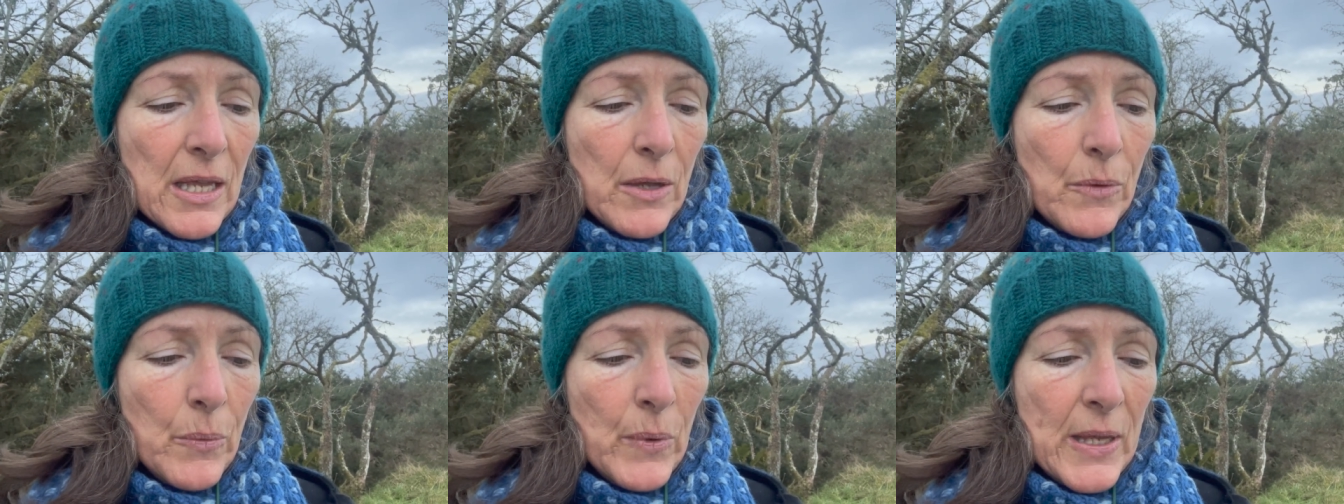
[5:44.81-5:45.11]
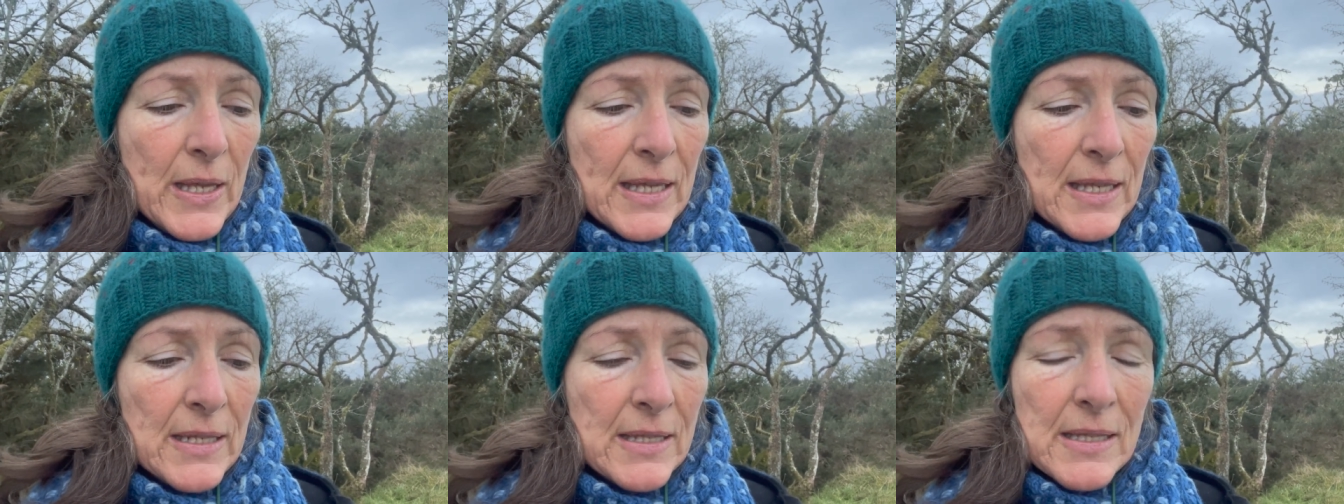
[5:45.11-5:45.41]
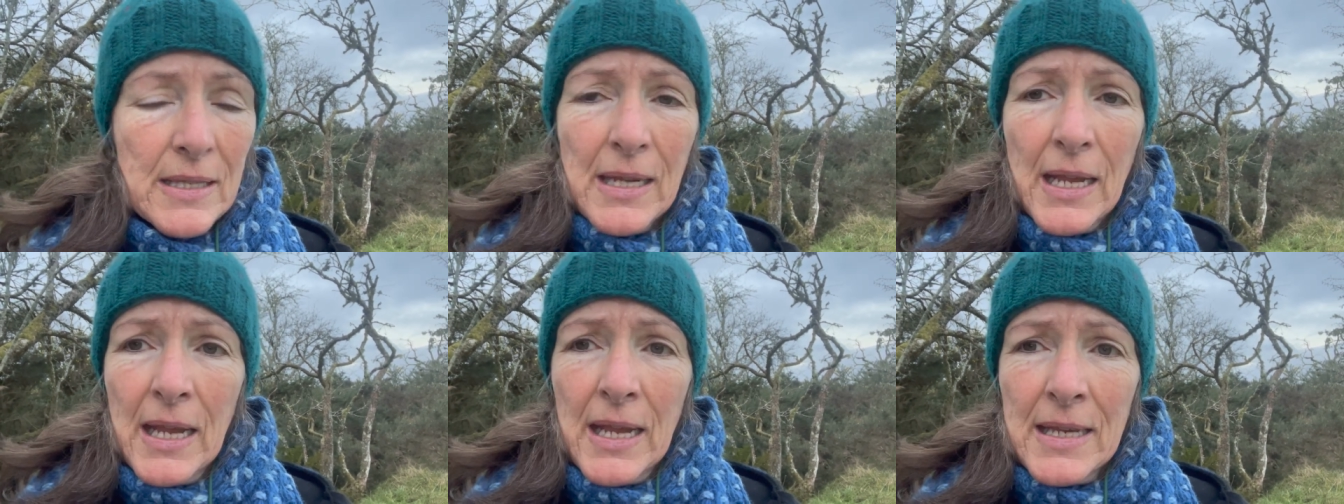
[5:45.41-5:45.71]
we
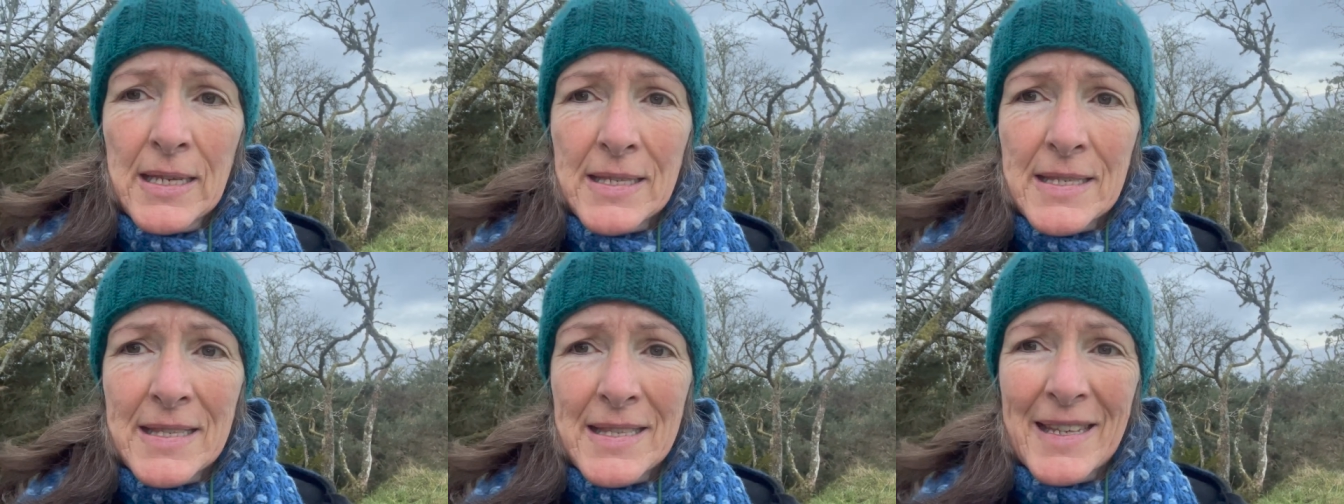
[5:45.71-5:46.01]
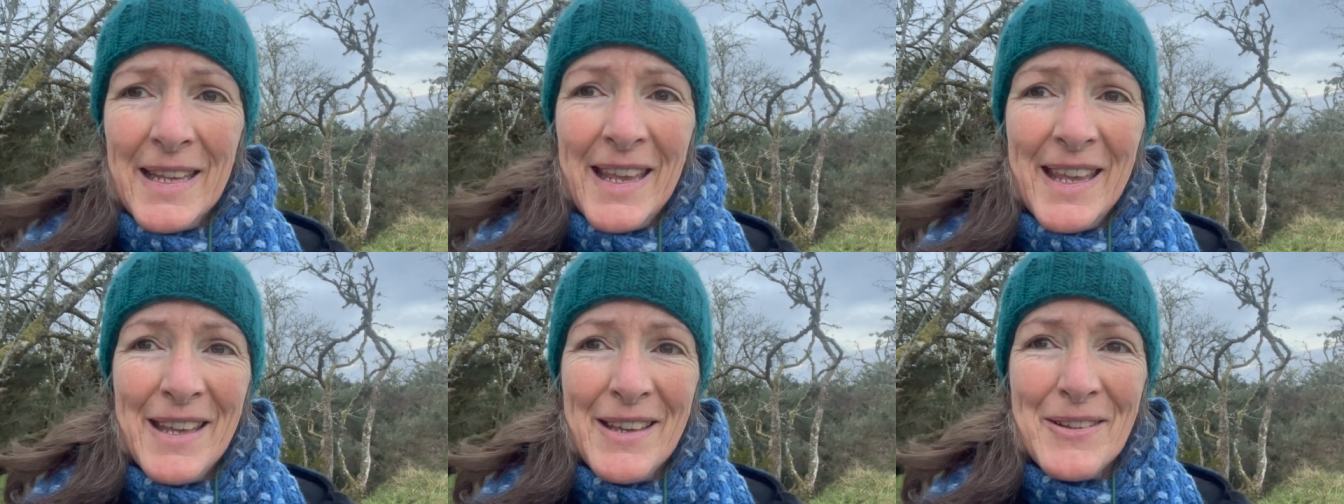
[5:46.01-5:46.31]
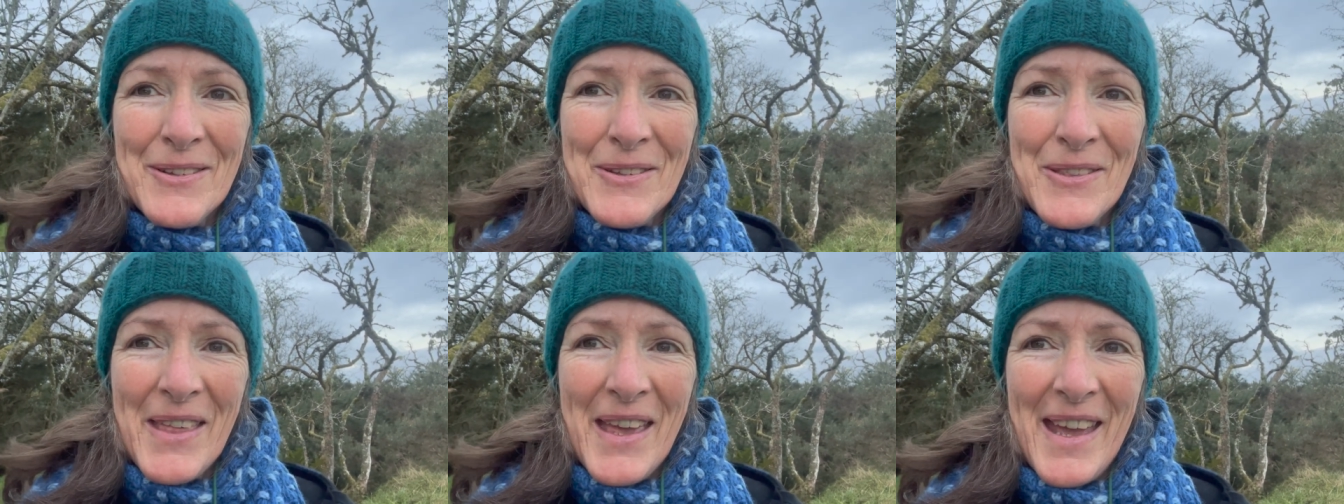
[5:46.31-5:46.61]
can
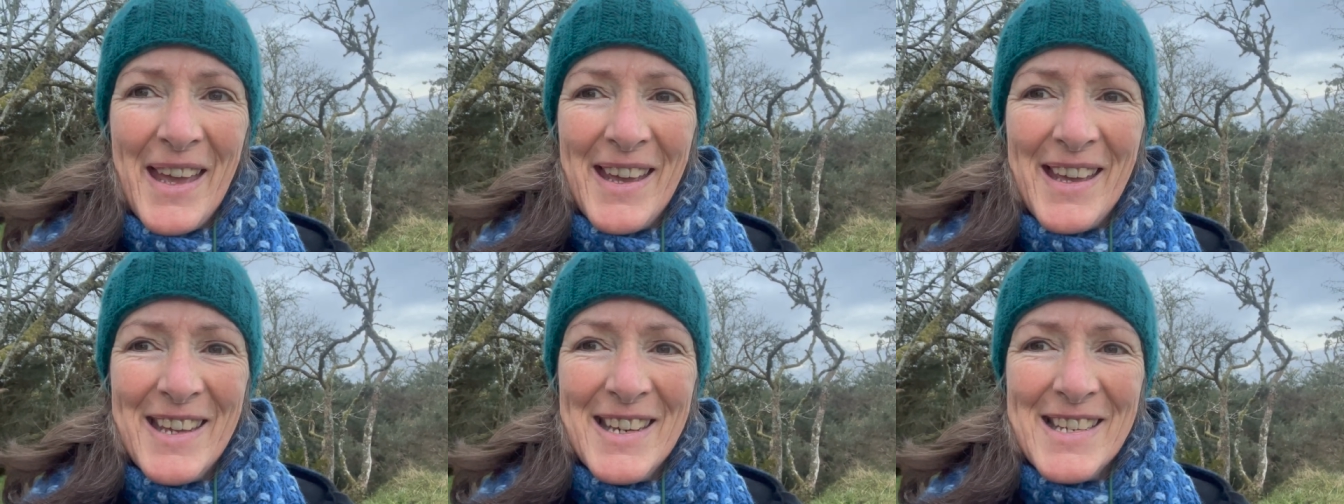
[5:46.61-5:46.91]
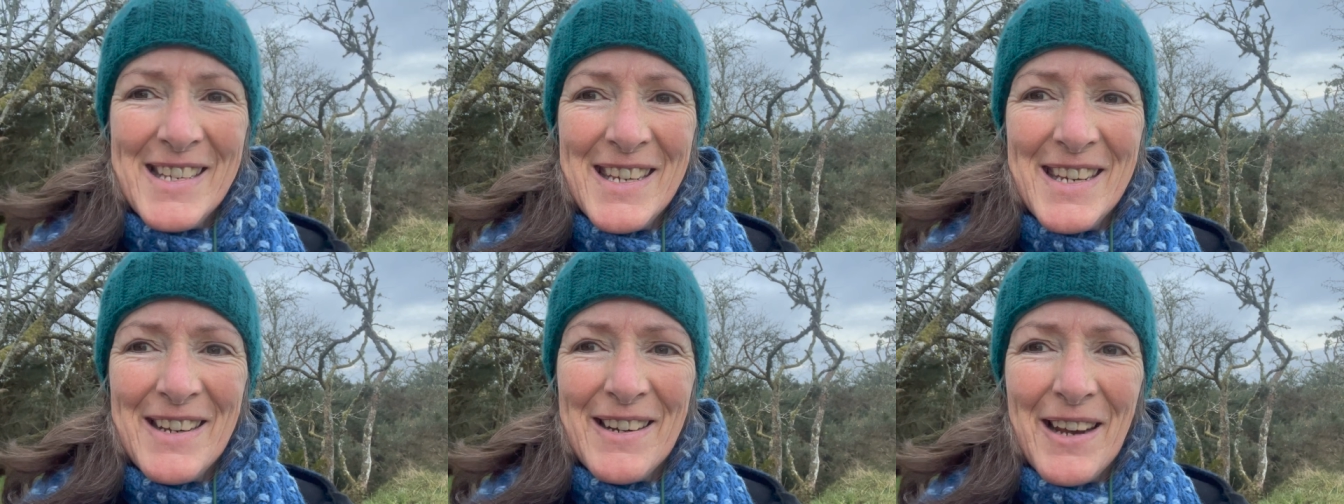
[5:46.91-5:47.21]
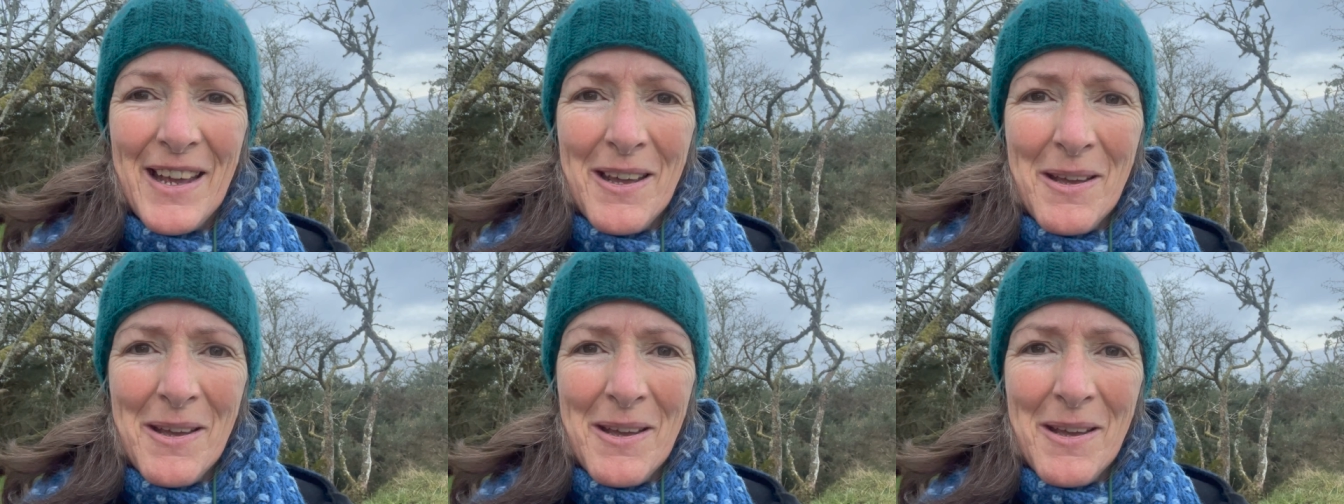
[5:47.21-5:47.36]
scale that idea